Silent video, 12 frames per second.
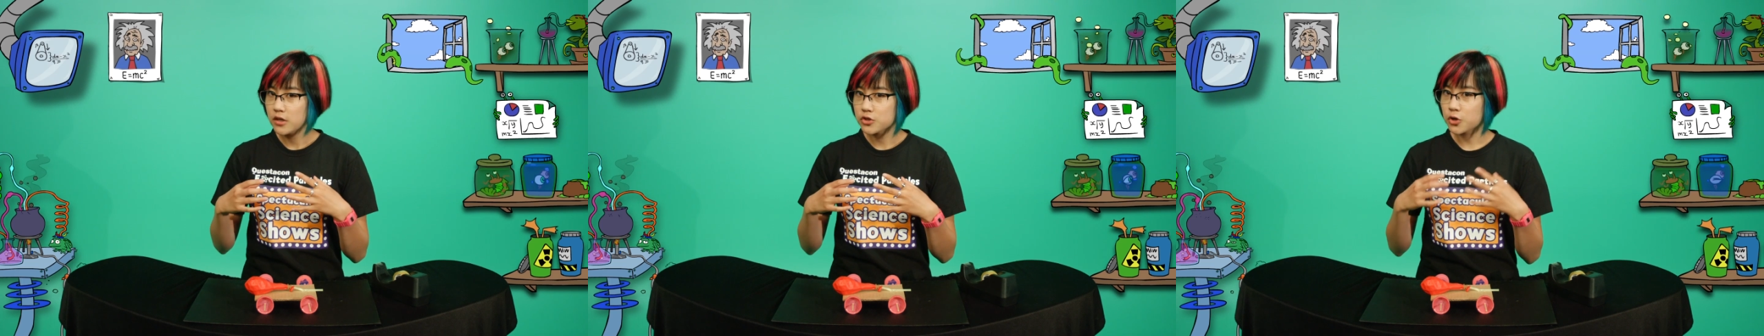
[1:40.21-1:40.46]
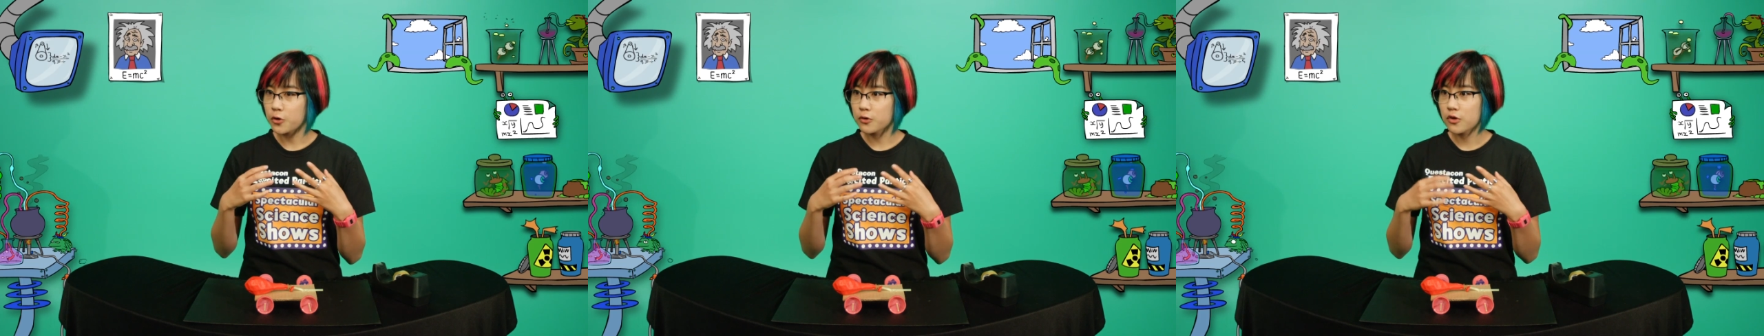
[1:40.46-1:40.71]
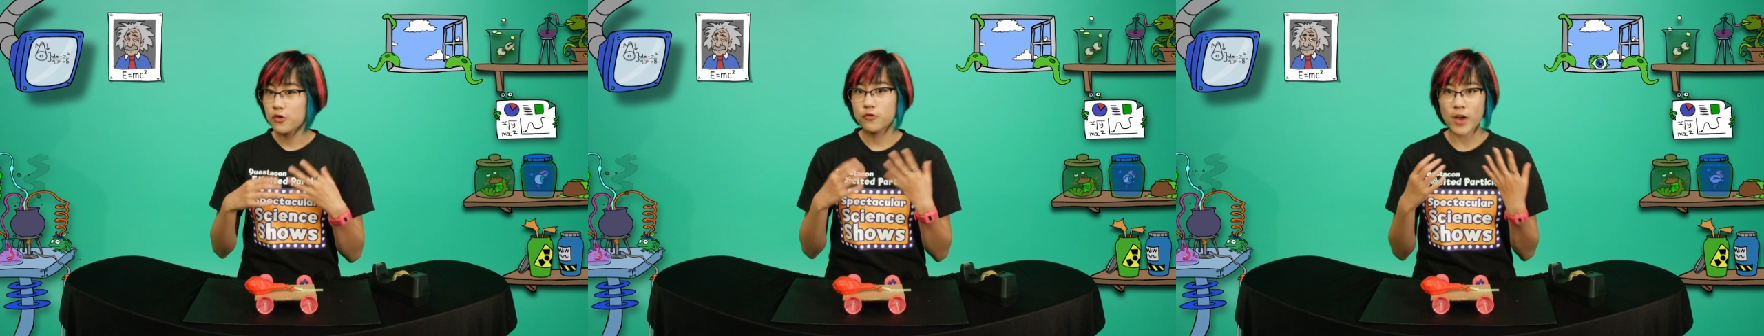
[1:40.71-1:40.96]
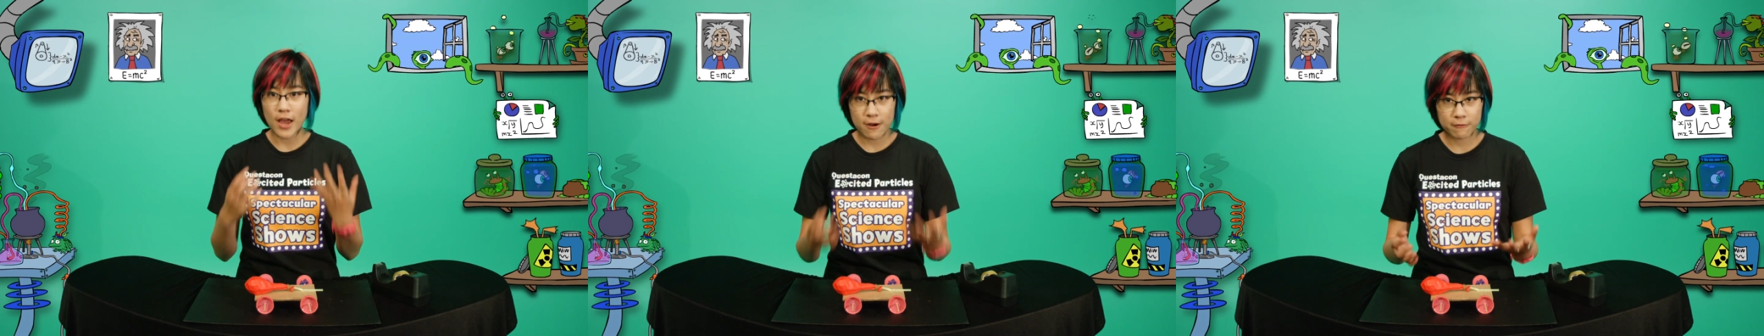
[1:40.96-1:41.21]
So
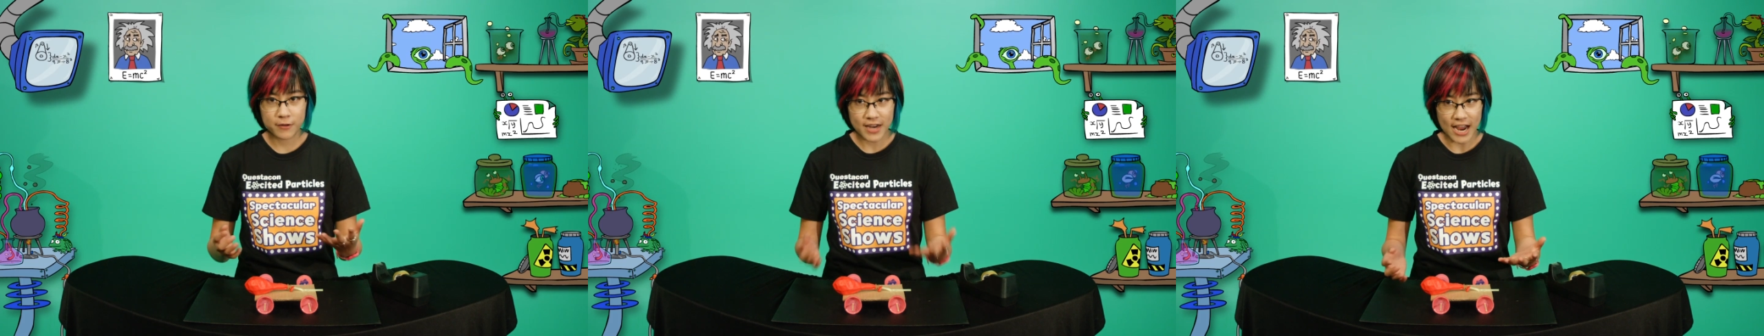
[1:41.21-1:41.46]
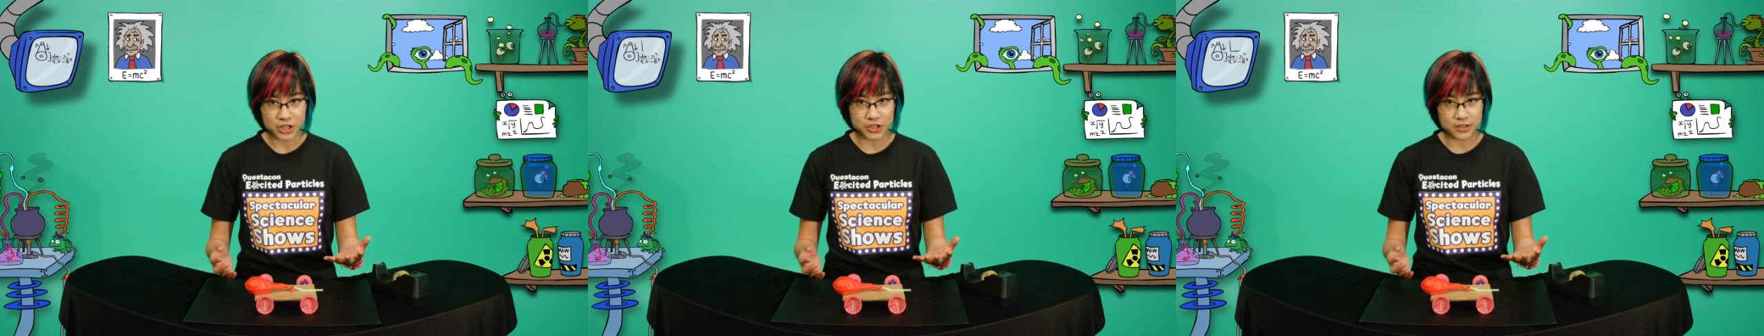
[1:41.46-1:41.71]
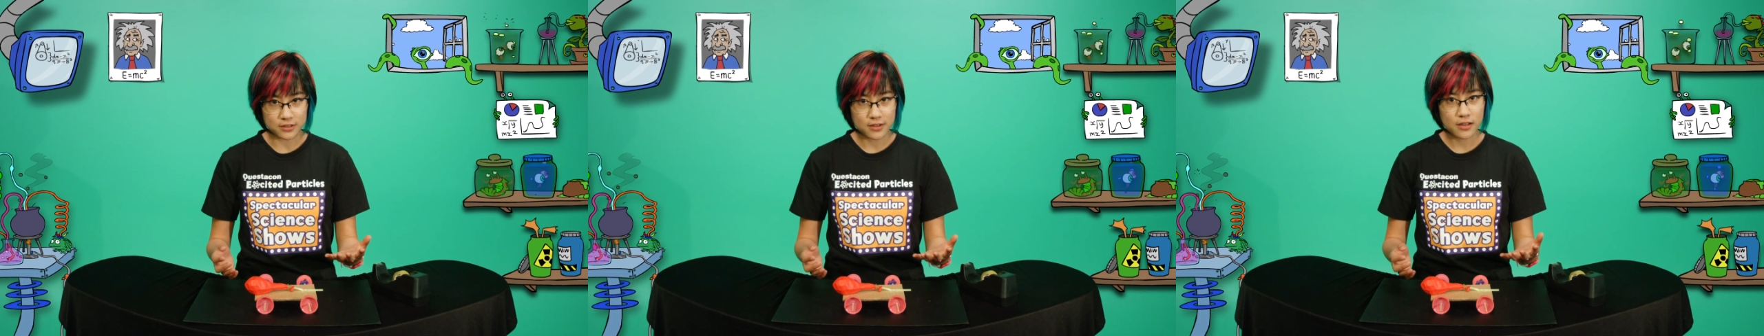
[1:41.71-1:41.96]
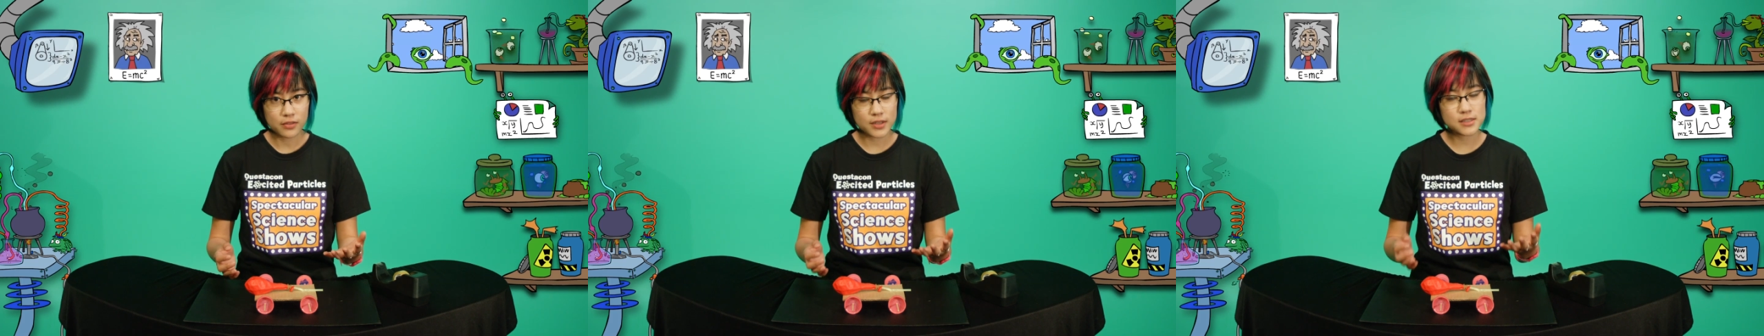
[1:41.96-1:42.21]
for every action,
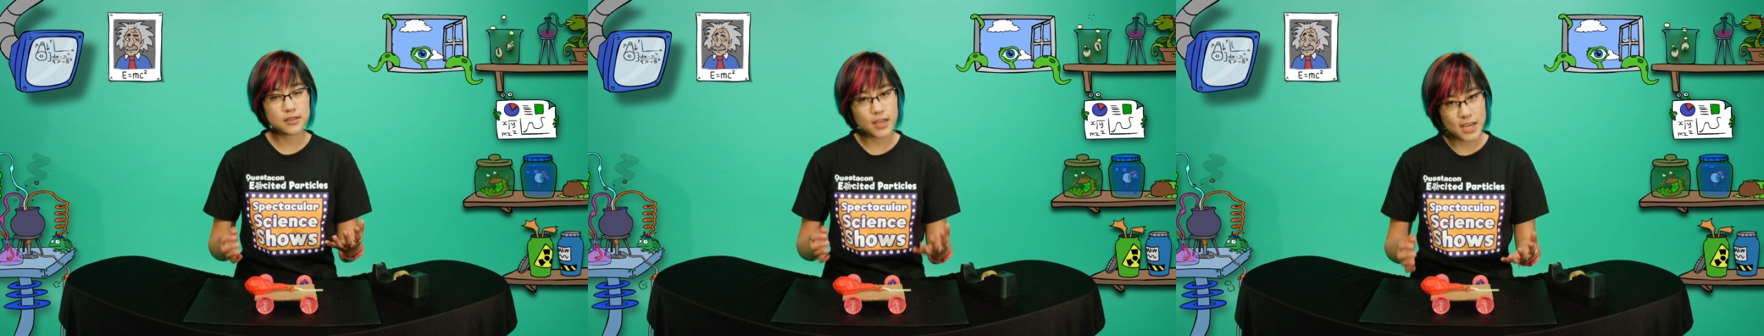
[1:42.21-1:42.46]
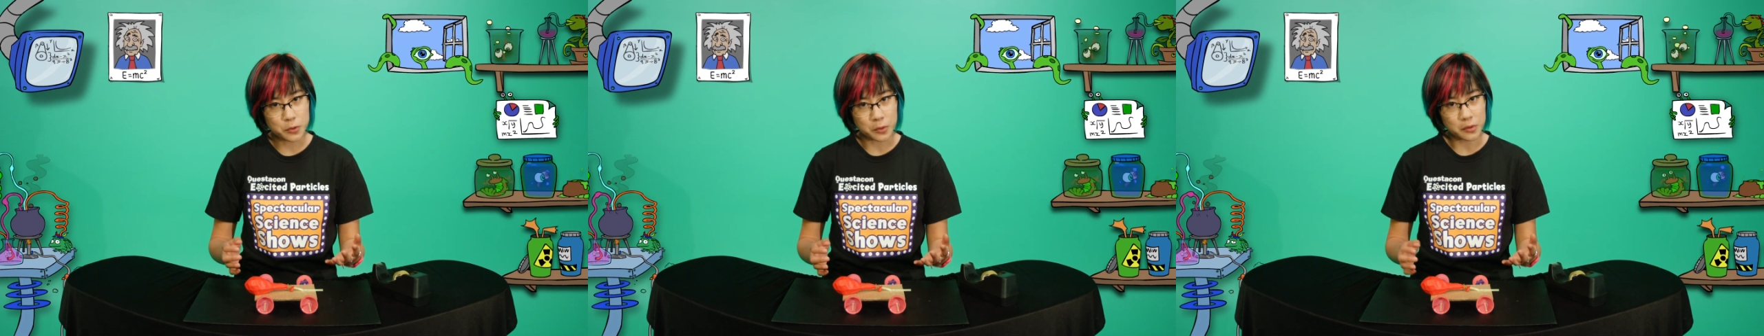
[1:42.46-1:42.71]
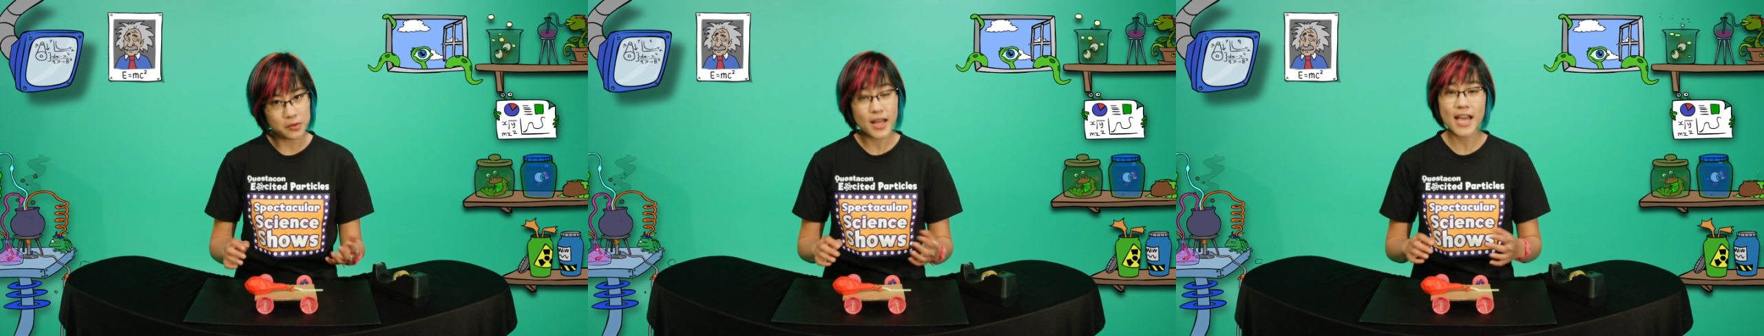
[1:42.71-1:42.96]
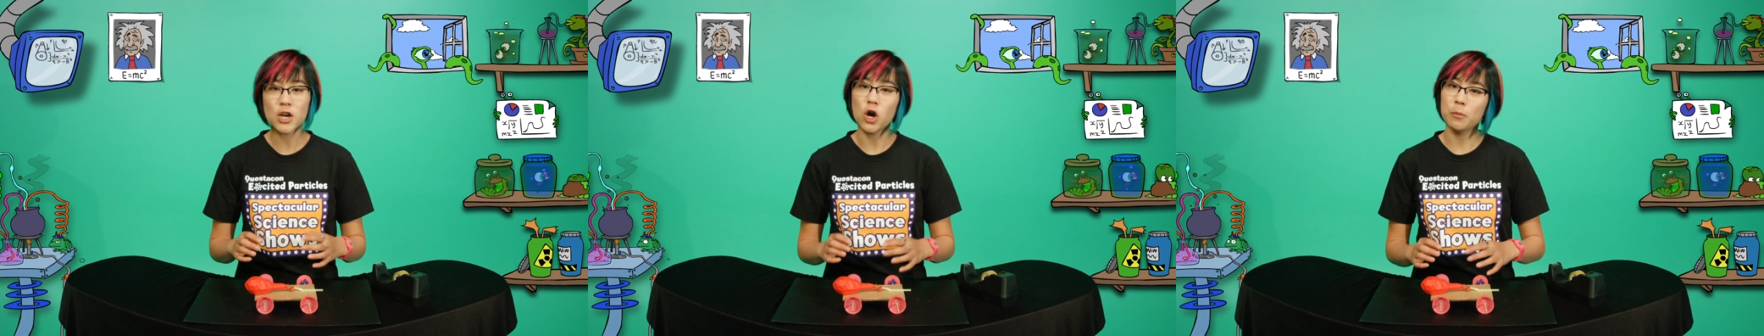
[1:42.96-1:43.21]
there's an equal
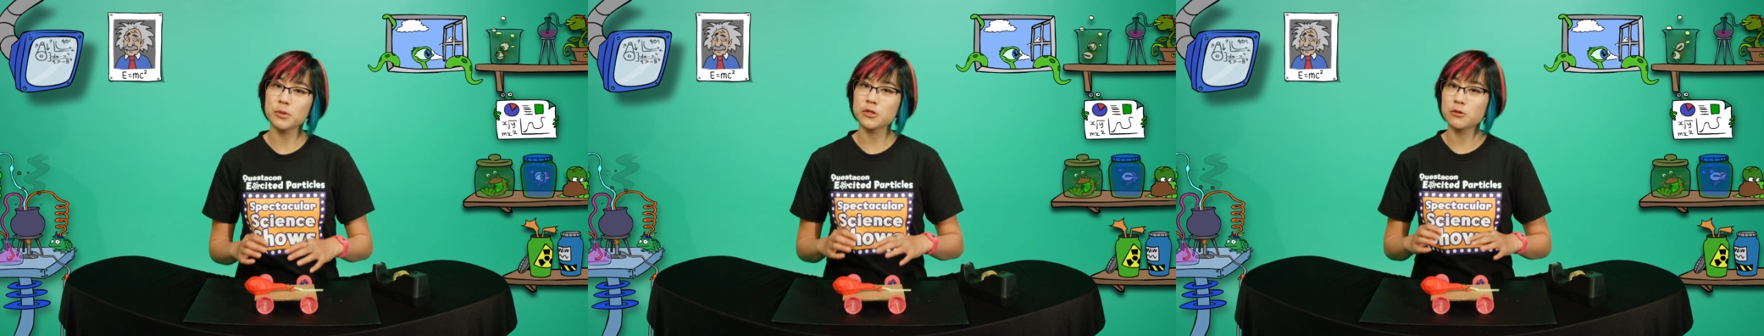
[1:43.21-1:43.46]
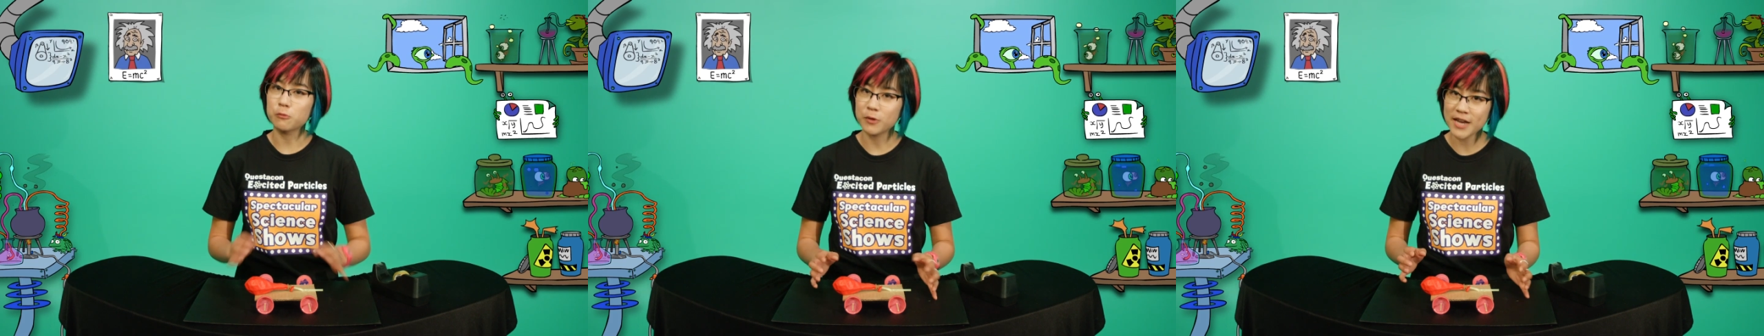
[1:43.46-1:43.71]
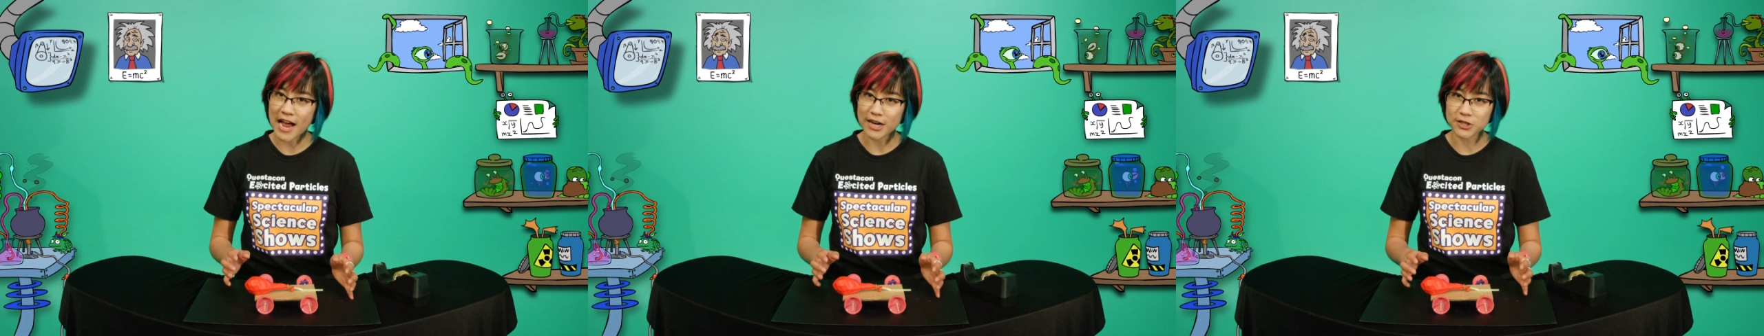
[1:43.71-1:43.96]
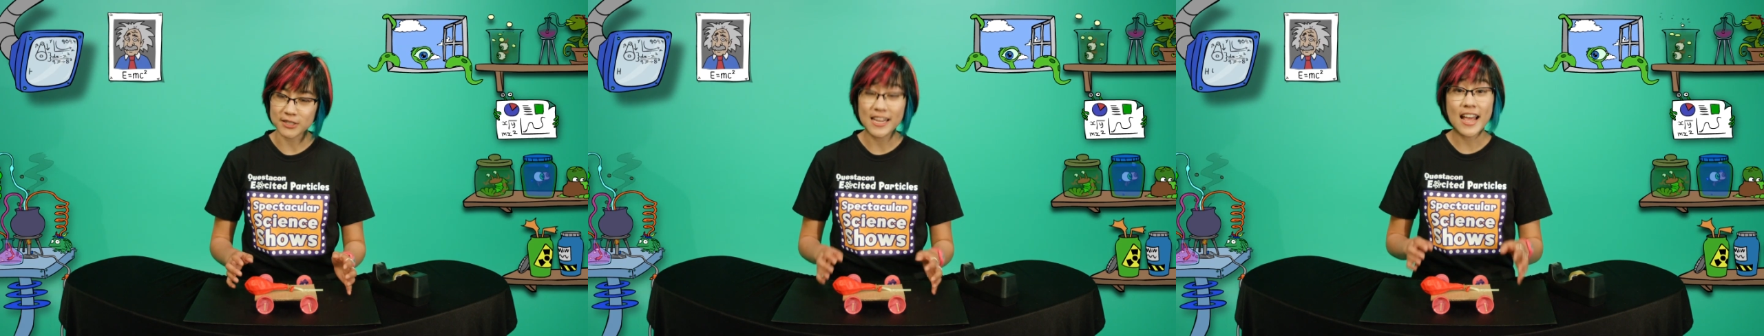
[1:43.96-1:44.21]
and opposite
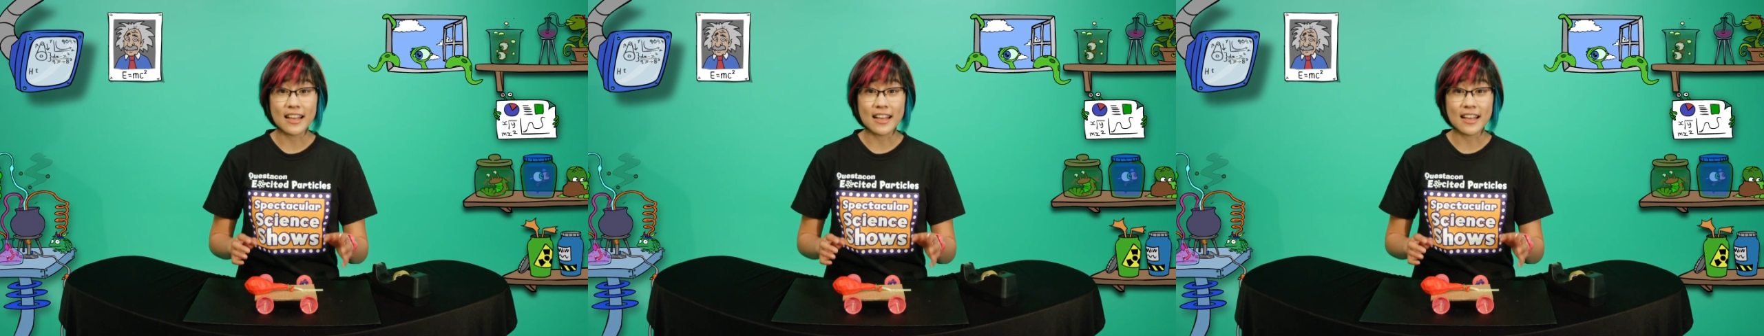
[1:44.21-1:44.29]
reaction.